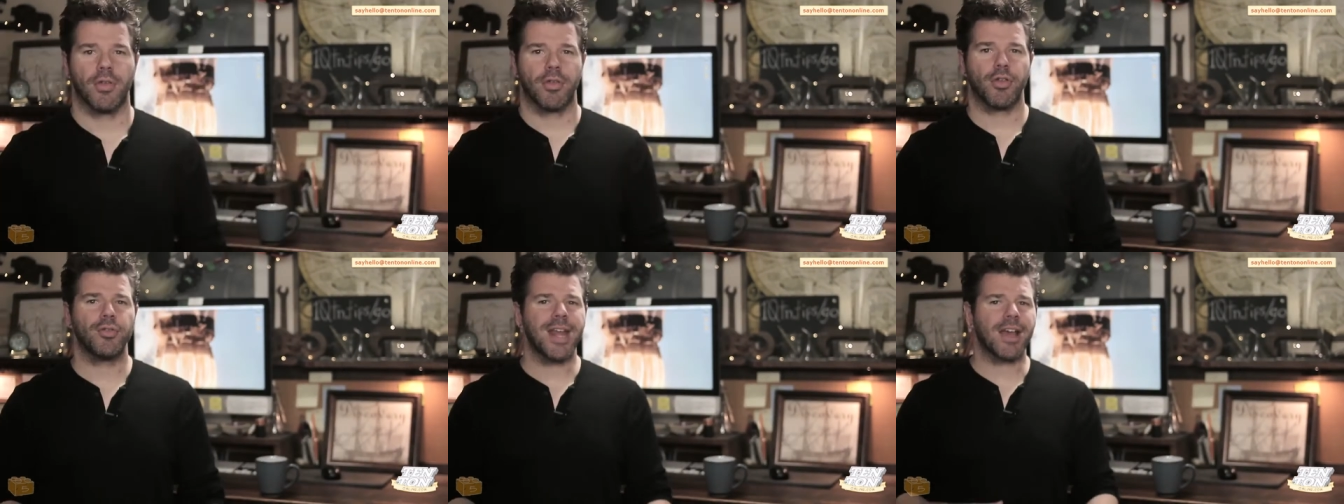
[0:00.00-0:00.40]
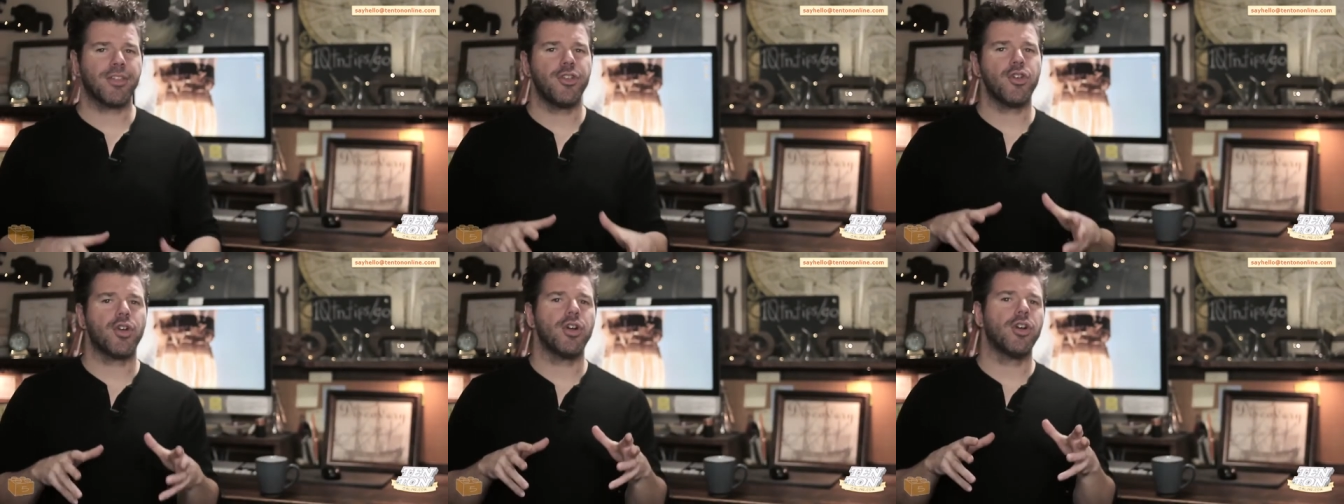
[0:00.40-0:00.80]
So
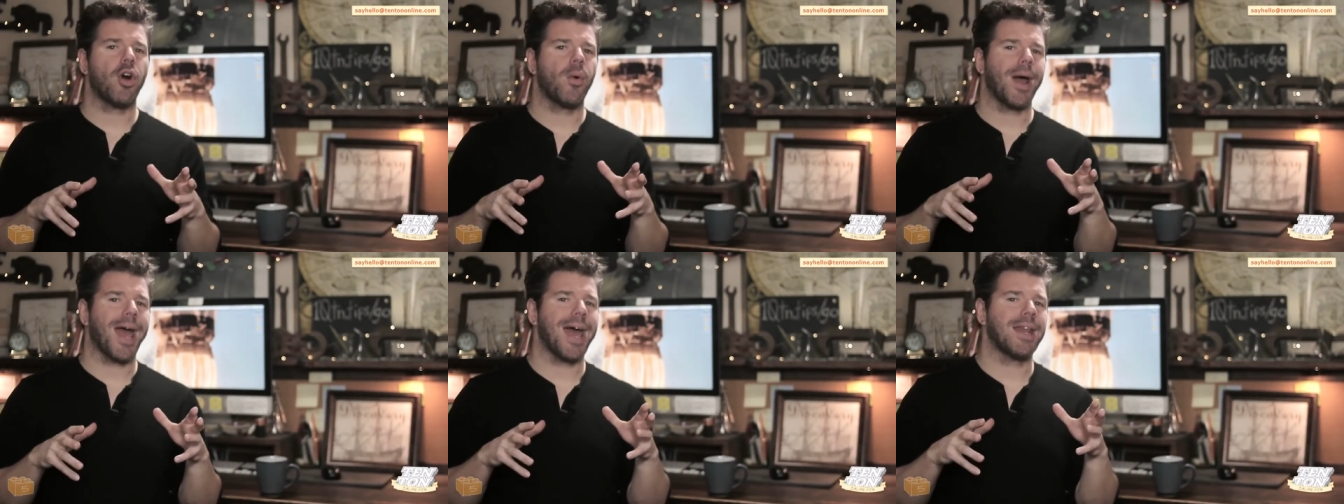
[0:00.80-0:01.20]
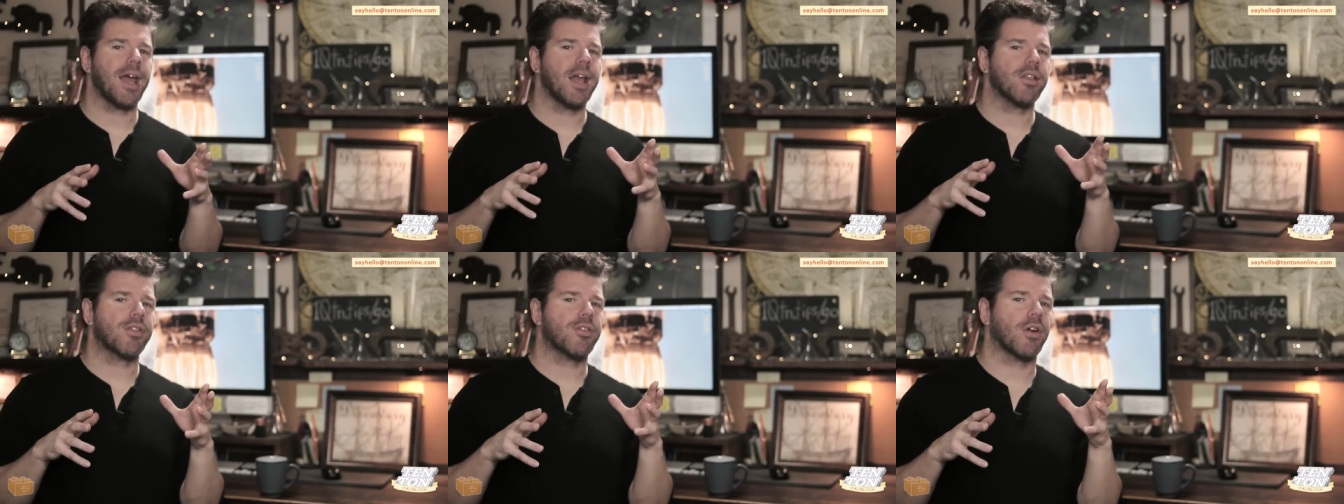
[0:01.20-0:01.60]
next, you can go ahead
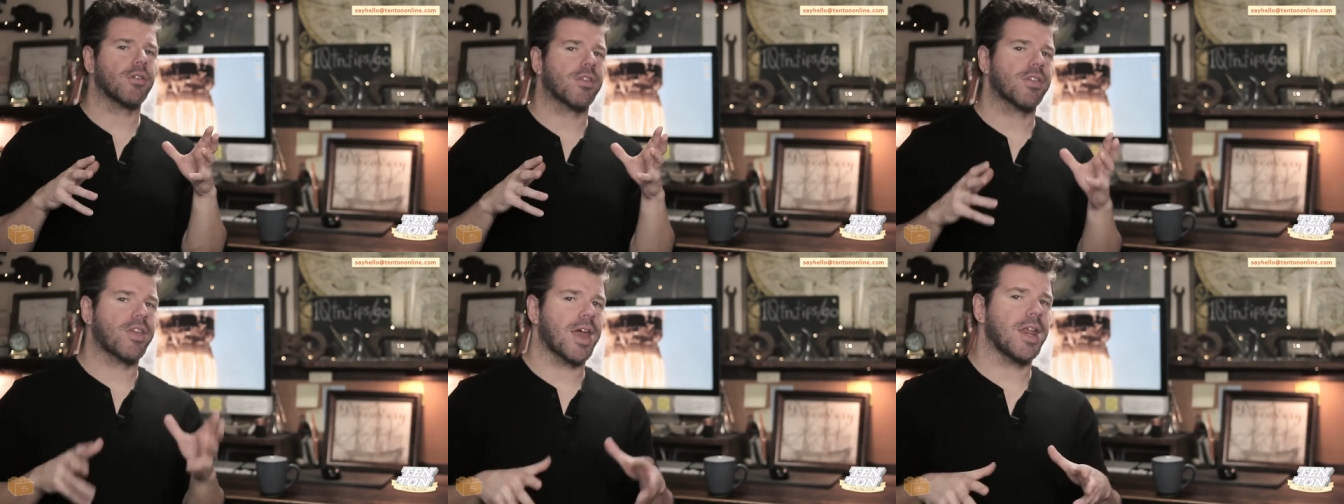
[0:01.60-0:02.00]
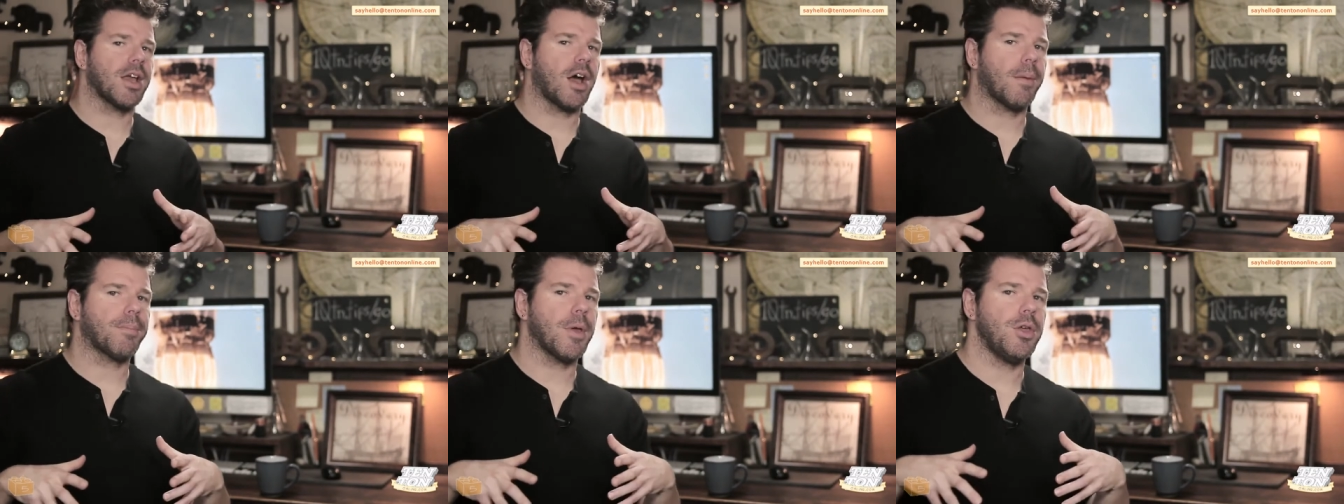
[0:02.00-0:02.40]
and start
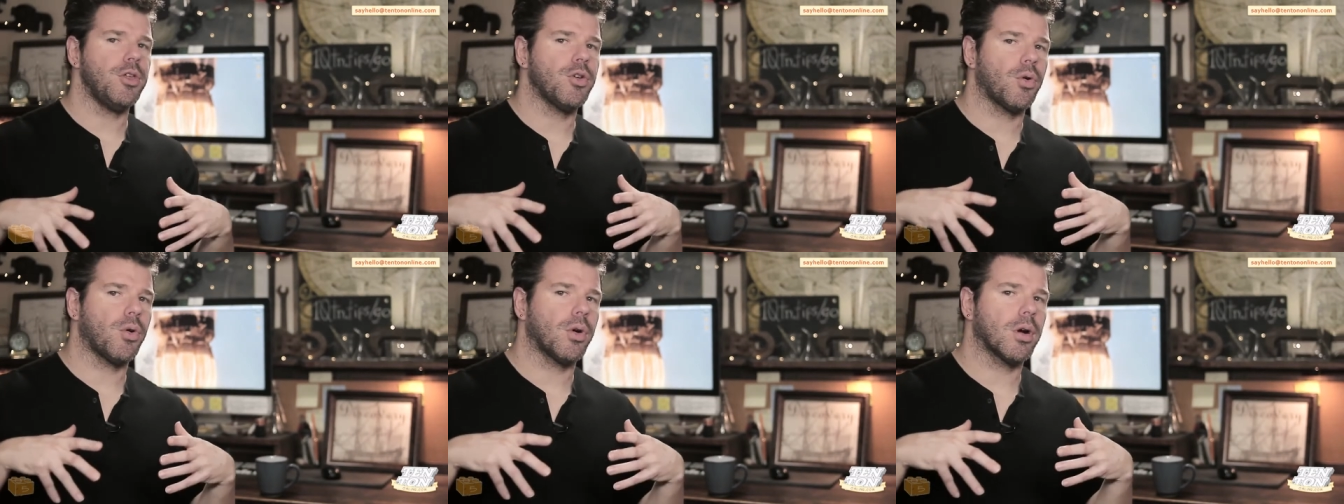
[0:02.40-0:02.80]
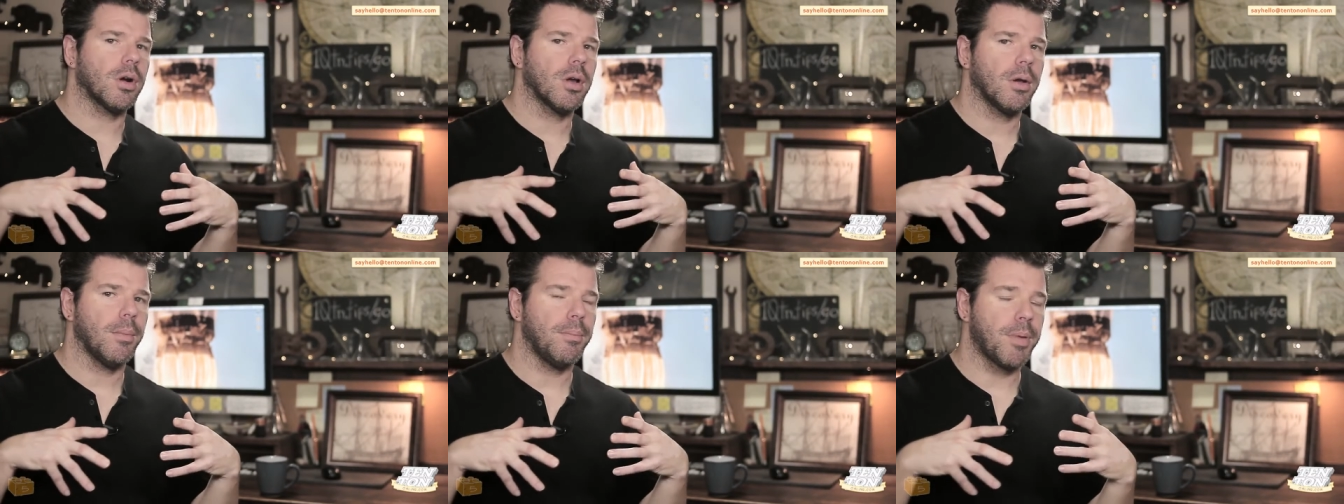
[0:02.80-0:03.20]
setting up
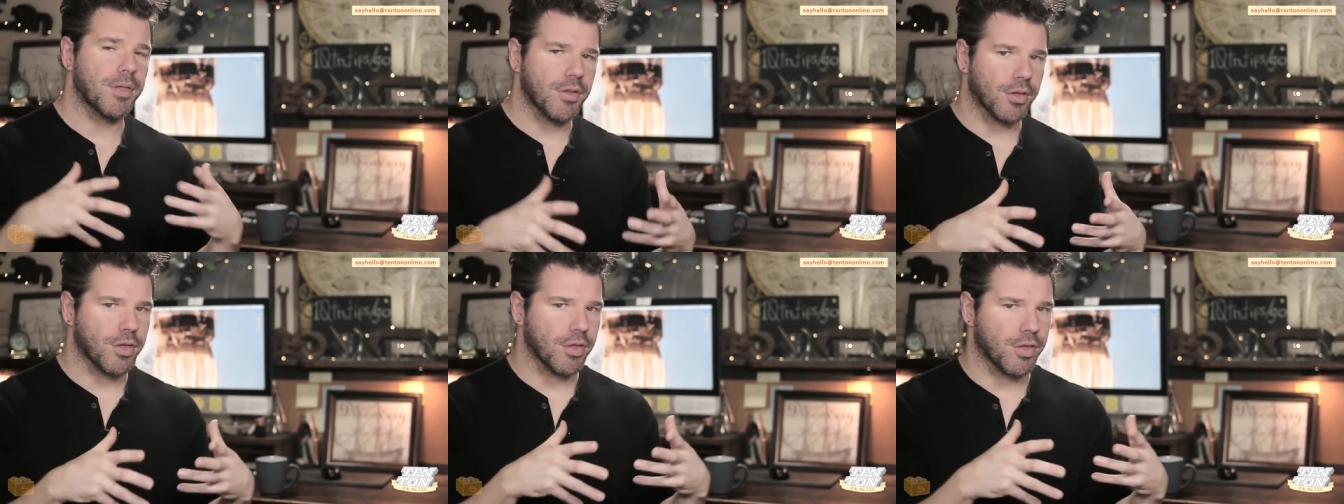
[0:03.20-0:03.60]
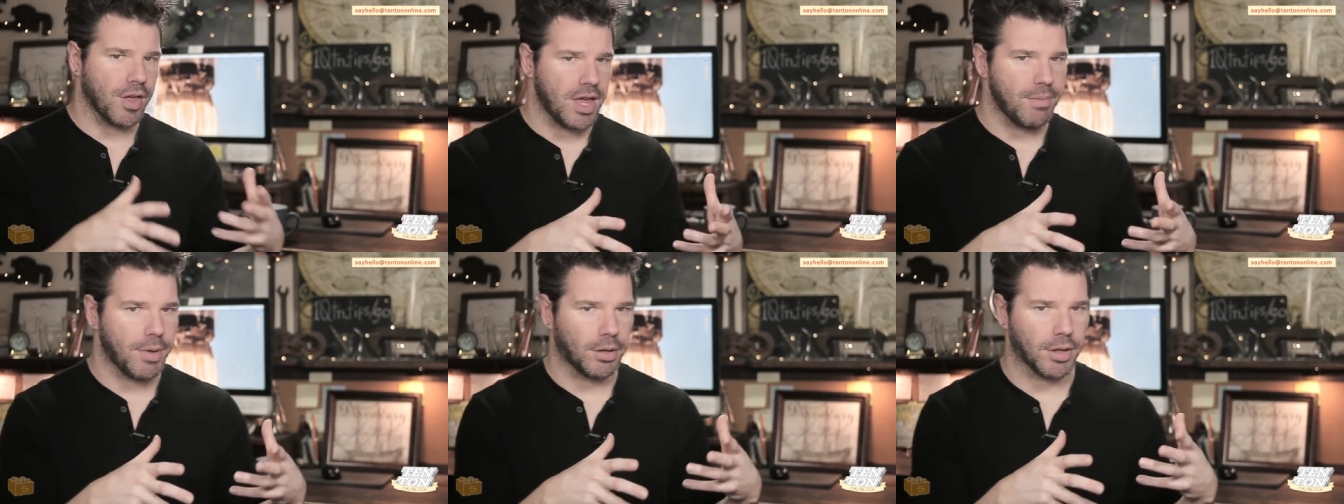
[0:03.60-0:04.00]
your business's
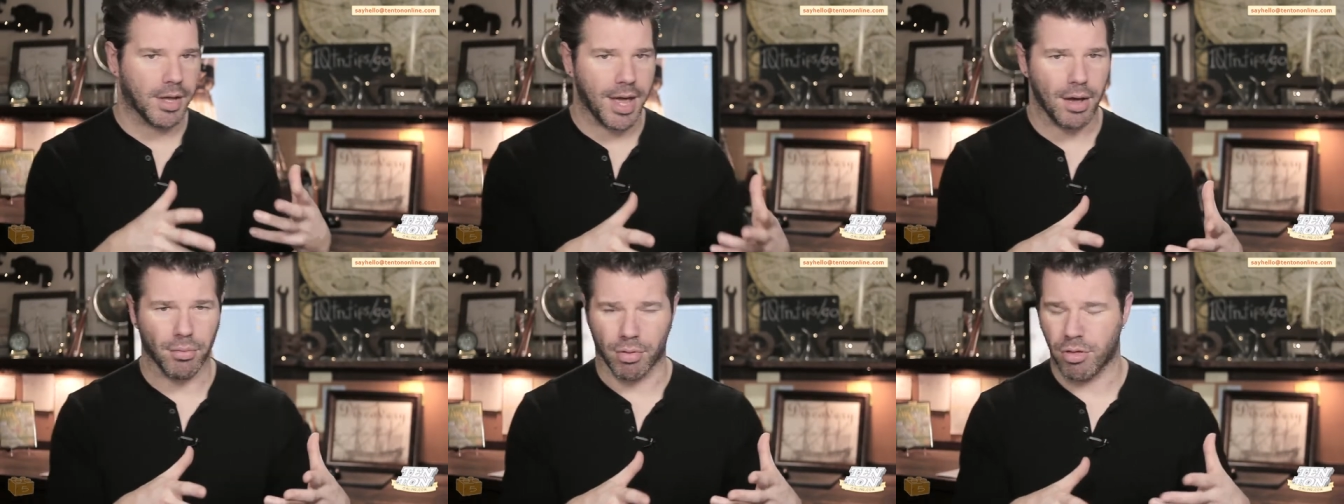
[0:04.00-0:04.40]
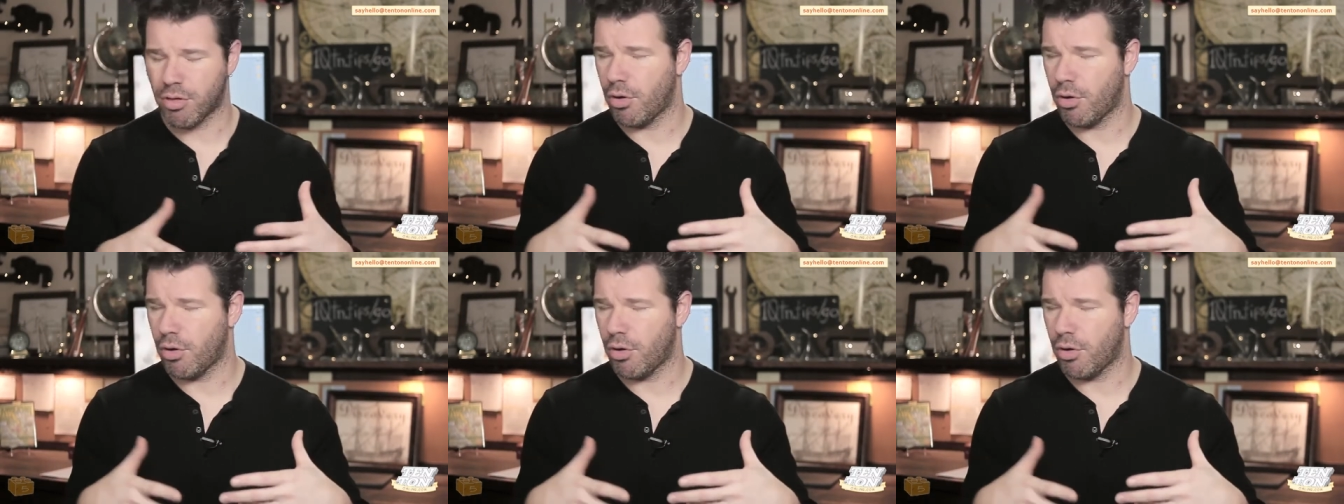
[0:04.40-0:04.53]
email accounts.